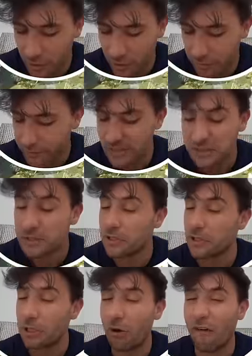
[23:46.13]
you
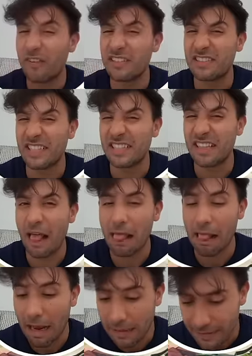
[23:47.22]
you haven't seen the
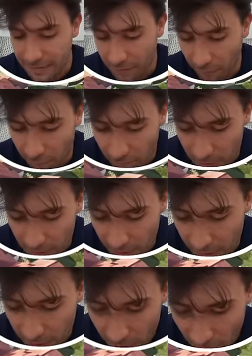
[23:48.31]
last of me.